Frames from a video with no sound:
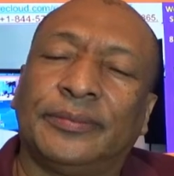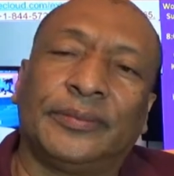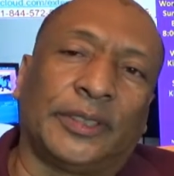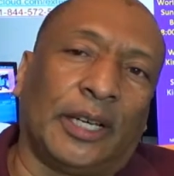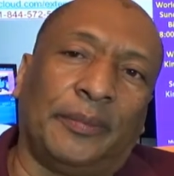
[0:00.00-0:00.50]

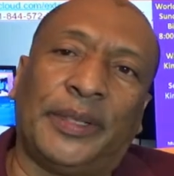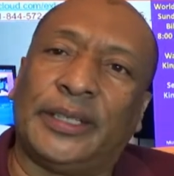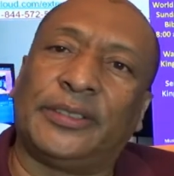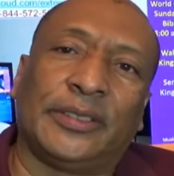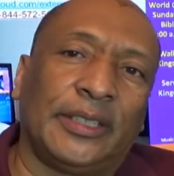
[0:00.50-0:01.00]
some
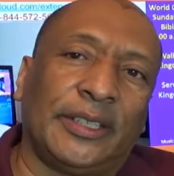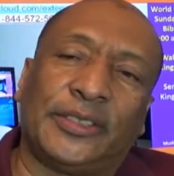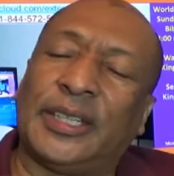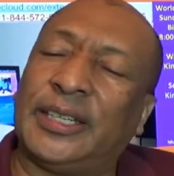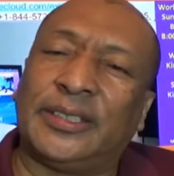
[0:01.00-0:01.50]
that sit there and
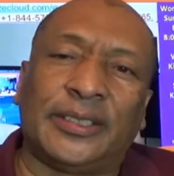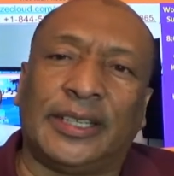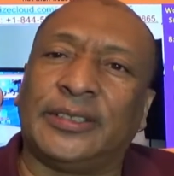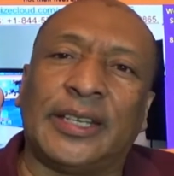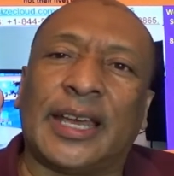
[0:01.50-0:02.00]
say
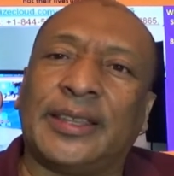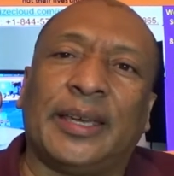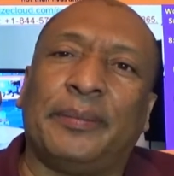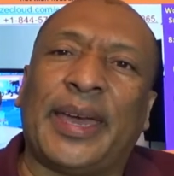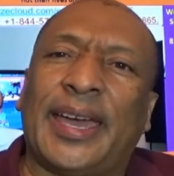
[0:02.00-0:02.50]
it's not
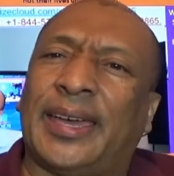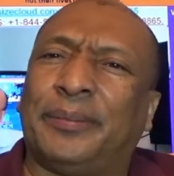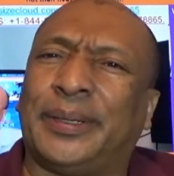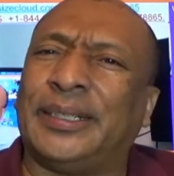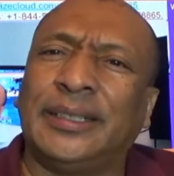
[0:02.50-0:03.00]
that bad,
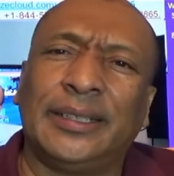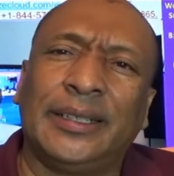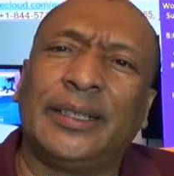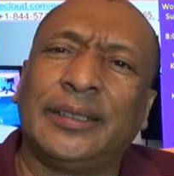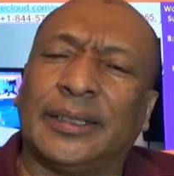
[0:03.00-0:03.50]
but
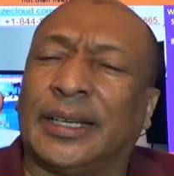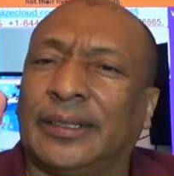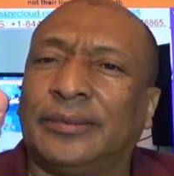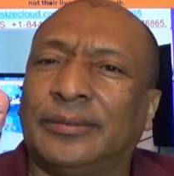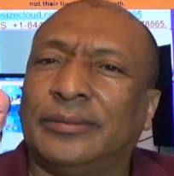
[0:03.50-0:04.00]
uh,
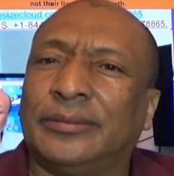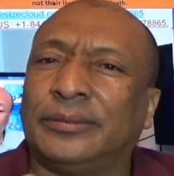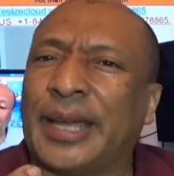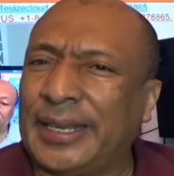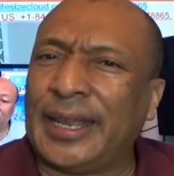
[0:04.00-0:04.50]

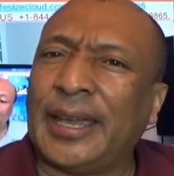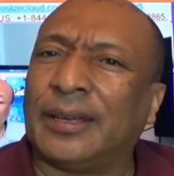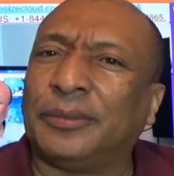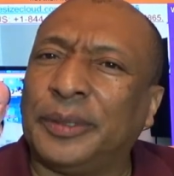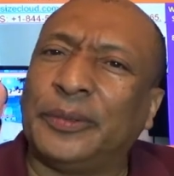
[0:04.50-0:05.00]
right
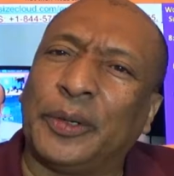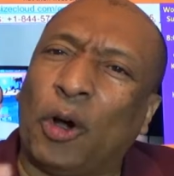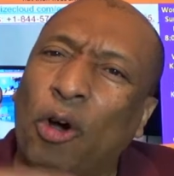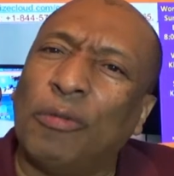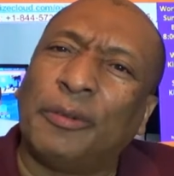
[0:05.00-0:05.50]
now we, we're
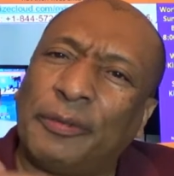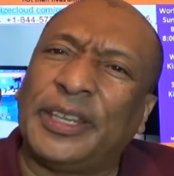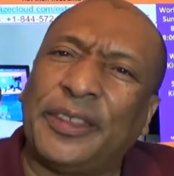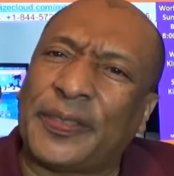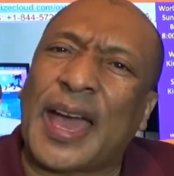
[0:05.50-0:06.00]
over
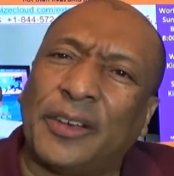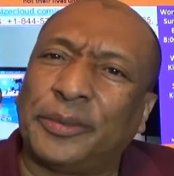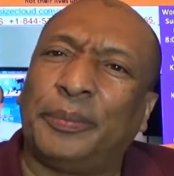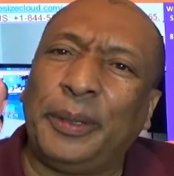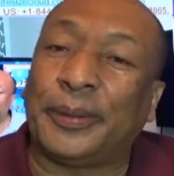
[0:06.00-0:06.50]

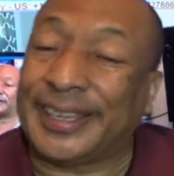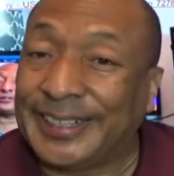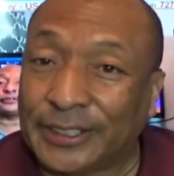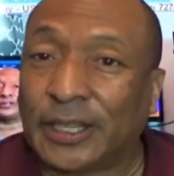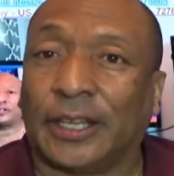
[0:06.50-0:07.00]
50,000 people in
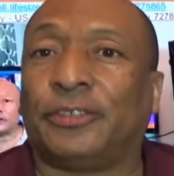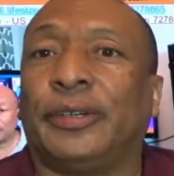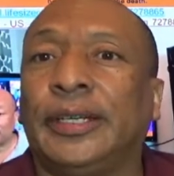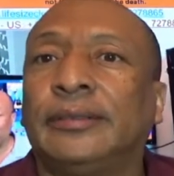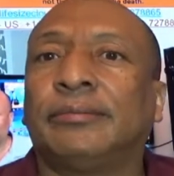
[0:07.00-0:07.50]
this
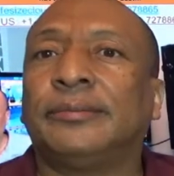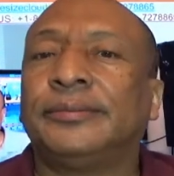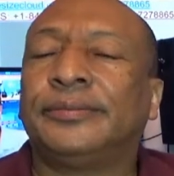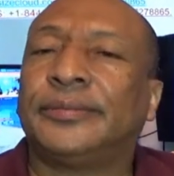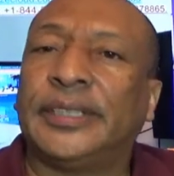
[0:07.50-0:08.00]
country
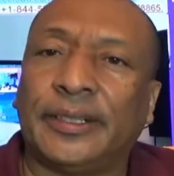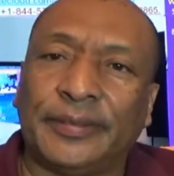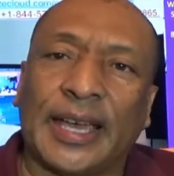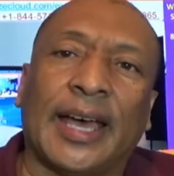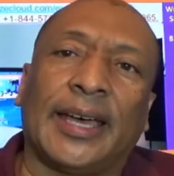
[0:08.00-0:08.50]
that have
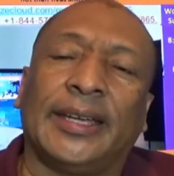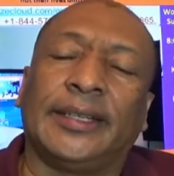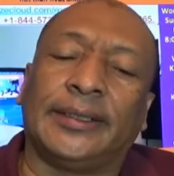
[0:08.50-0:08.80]
died.